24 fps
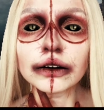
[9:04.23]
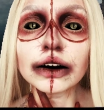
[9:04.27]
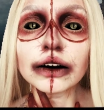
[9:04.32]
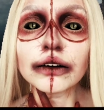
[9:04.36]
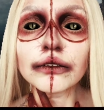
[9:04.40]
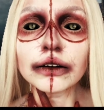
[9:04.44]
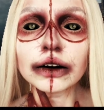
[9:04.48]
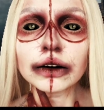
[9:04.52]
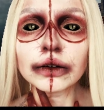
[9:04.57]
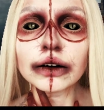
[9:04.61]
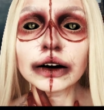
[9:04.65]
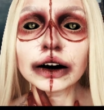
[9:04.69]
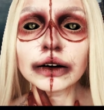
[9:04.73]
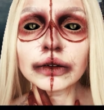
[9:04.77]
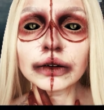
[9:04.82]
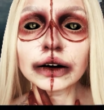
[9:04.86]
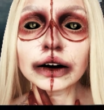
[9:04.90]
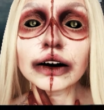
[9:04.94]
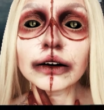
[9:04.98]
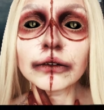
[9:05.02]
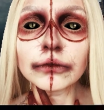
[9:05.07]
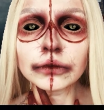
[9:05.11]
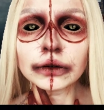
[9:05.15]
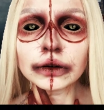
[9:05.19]
never picked it
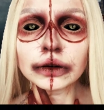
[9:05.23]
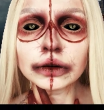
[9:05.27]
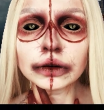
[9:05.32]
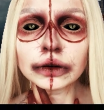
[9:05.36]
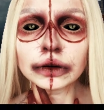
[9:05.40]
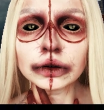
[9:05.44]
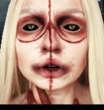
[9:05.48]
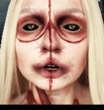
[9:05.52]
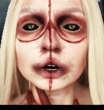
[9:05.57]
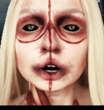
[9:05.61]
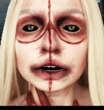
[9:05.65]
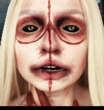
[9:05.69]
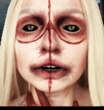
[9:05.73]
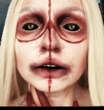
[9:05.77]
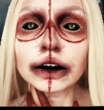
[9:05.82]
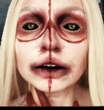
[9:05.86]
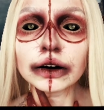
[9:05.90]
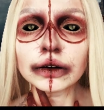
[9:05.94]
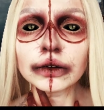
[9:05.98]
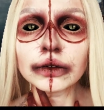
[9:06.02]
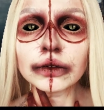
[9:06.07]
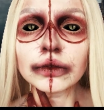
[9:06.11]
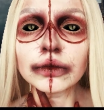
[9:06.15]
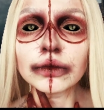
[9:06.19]
up, she
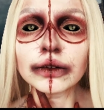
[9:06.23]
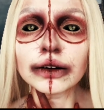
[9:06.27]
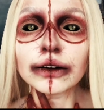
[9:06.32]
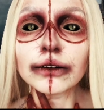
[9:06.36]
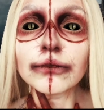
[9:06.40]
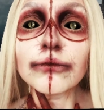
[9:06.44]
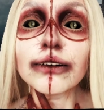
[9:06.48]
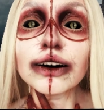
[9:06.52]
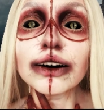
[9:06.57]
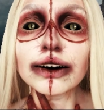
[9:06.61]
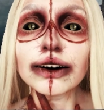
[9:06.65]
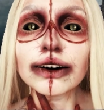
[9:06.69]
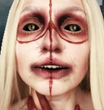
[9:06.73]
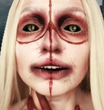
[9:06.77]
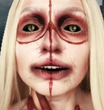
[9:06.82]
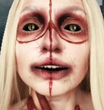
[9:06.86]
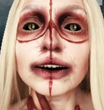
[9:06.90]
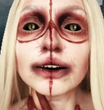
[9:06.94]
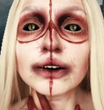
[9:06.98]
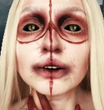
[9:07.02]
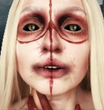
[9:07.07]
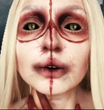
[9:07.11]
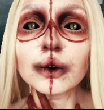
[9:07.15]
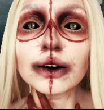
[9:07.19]
said, nodding
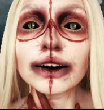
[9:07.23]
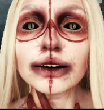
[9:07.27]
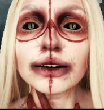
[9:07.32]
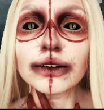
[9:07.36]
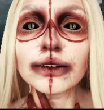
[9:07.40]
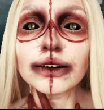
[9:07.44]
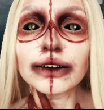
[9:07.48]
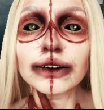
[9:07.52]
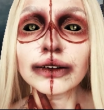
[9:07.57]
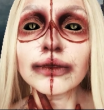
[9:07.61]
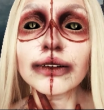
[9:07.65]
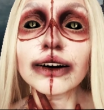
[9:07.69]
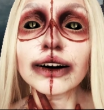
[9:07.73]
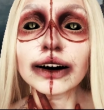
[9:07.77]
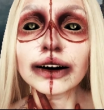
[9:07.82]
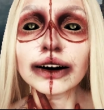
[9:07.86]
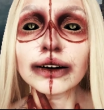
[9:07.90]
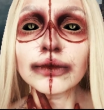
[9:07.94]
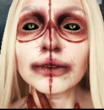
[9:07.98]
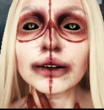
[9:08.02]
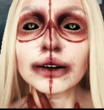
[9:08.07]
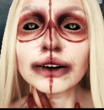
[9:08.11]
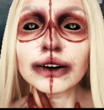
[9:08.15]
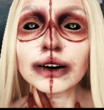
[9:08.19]
sagely and
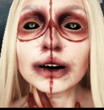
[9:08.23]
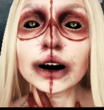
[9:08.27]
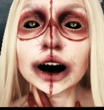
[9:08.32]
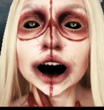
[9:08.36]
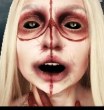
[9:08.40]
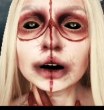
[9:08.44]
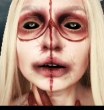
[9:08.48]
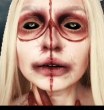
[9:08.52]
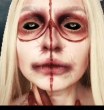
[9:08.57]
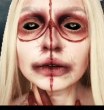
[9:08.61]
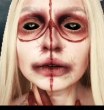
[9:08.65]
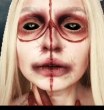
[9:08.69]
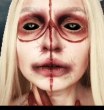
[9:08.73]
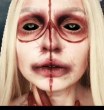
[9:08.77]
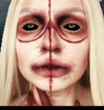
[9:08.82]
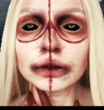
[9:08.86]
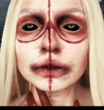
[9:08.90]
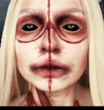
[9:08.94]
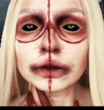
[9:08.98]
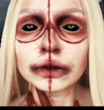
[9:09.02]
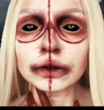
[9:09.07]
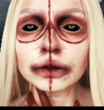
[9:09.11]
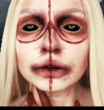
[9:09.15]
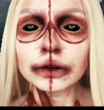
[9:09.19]
hiding her smile.
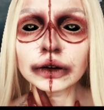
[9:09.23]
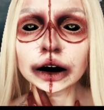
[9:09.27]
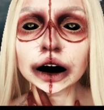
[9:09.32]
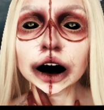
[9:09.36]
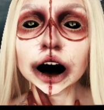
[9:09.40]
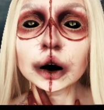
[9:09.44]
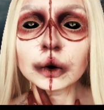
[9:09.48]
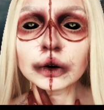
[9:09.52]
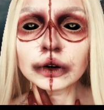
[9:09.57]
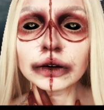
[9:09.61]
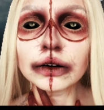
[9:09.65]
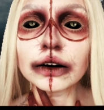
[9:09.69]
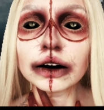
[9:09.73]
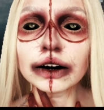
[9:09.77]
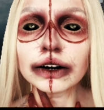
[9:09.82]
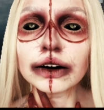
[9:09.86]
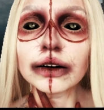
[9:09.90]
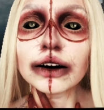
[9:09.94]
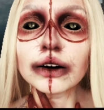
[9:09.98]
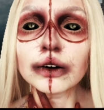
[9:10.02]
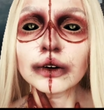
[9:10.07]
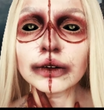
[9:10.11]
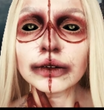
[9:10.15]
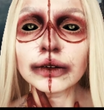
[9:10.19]
Of course, I
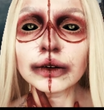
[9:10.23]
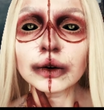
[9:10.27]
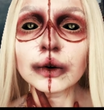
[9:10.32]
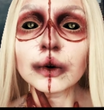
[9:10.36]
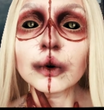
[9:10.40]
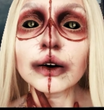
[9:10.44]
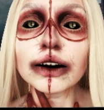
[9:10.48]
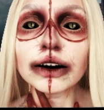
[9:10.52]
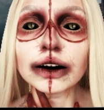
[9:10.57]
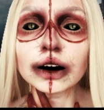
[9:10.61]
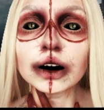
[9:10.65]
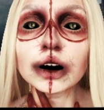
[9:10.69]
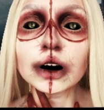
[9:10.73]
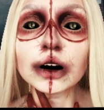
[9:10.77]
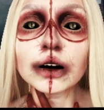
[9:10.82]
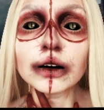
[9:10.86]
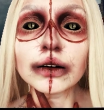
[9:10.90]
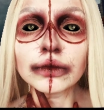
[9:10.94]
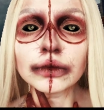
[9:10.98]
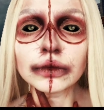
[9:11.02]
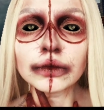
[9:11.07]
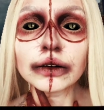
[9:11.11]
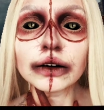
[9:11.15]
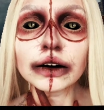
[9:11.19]
said, waving
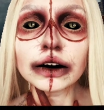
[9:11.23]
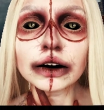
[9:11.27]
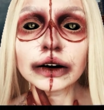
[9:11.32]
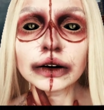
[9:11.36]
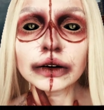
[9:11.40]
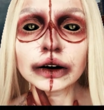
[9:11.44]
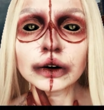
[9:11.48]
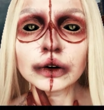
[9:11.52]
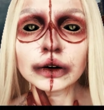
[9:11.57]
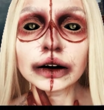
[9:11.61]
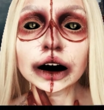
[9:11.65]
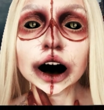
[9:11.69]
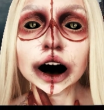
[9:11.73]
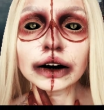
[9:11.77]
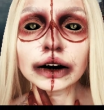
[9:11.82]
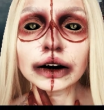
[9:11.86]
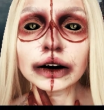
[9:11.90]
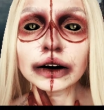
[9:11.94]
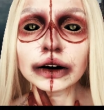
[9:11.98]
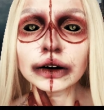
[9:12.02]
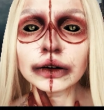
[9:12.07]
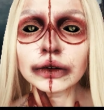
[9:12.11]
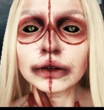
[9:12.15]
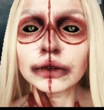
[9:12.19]
my hands and pointing
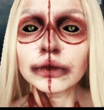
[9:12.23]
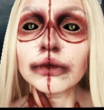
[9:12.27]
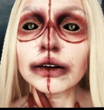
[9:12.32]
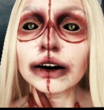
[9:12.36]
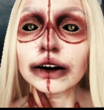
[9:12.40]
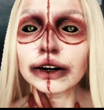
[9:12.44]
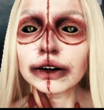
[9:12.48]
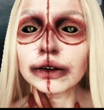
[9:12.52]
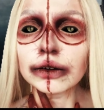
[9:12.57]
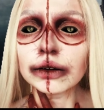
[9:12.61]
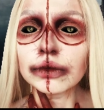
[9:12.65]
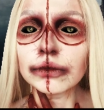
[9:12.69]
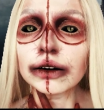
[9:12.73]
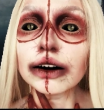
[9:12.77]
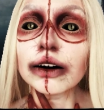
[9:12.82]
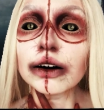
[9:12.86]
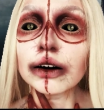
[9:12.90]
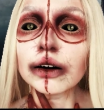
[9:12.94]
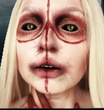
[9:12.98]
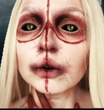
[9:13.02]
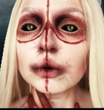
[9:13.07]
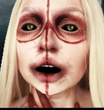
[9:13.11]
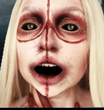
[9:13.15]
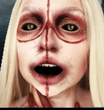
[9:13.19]
up past the
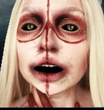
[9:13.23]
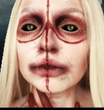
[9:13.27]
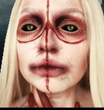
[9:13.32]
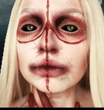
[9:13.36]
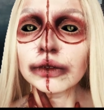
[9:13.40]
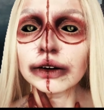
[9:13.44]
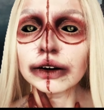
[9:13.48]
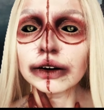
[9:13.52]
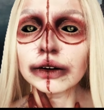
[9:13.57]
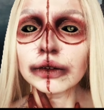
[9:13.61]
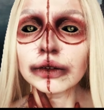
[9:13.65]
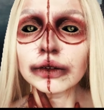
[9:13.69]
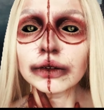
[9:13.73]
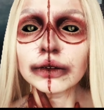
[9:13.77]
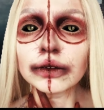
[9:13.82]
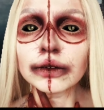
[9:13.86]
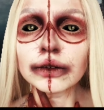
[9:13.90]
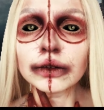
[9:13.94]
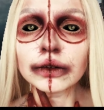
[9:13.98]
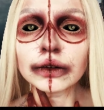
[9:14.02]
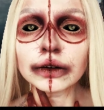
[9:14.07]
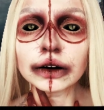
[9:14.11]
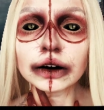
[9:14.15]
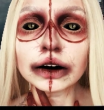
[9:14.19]
power lines.
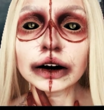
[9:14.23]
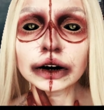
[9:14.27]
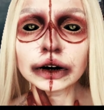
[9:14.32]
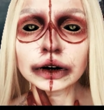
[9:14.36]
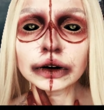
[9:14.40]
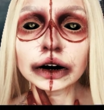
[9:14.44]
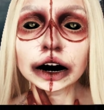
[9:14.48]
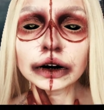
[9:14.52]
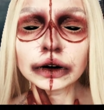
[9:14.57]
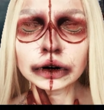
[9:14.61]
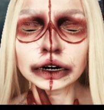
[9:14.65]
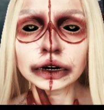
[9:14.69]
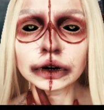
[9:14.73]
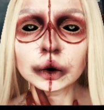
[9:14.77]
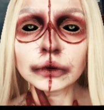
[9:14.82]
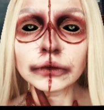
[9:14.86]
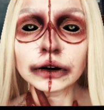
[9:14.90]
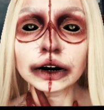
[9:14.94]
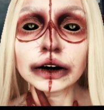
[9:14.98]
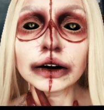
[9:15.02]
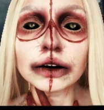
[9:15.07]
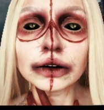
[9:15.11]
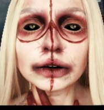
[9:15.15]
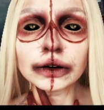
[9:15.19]
Right next to
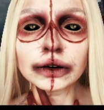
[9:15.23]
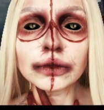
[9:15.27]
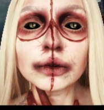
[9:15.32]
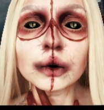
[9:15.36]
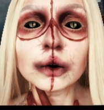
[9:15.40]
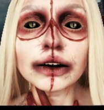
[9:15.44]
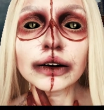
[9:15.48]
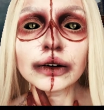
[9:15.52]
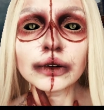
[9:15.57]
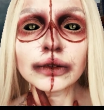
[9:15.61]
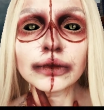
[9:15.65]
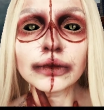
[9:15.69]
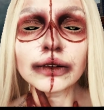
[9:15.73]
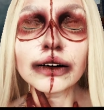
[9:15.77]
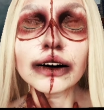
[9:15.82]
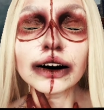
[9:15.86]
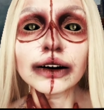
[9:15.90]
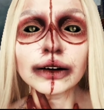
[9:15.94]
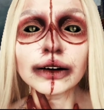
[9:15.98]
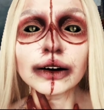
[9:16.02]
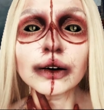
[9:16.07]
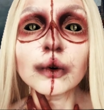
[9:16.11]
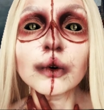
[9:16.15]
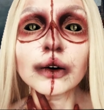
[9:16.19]
the ashtray,
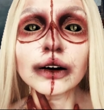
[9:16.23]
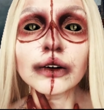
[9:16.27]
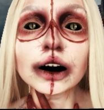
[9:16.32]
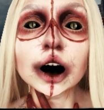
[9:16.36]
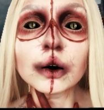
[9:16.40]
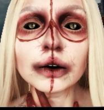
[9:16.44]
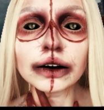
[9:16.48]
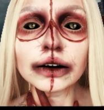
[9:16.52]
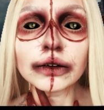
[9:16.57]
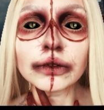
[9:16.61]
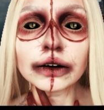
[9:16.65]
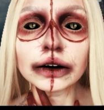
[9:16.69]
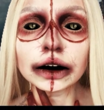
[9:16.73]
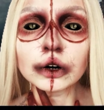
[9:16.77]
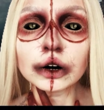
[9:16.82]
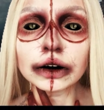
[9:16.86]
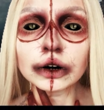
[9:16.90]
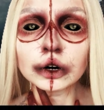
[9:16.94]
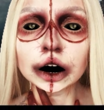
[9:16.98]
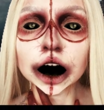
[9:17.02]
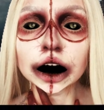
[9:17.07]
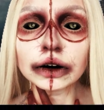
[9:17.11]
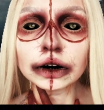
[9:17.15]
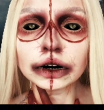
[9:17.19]
left there by
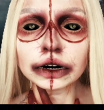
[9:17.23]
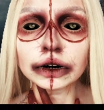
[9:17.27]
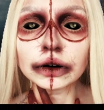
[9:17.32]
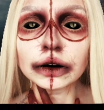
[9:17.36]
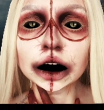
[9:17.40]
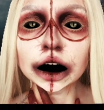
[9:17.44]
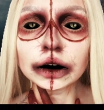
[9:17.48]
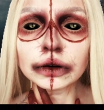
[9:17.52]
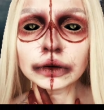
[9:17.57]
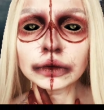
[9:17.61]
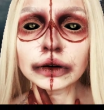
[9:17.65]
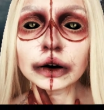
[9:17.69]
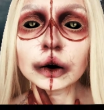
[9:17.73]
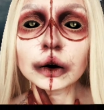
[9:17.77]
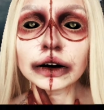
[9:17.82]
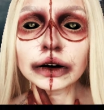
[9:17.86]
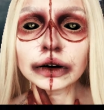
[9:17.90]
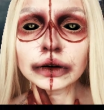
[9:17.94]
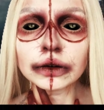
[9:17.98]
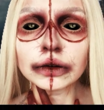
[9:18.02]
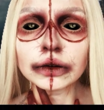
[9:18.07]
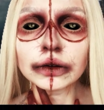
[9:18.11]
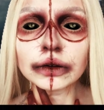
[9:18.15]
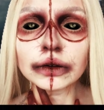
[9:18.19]
angels on a smoke
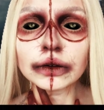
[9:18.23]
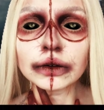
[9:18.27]
break.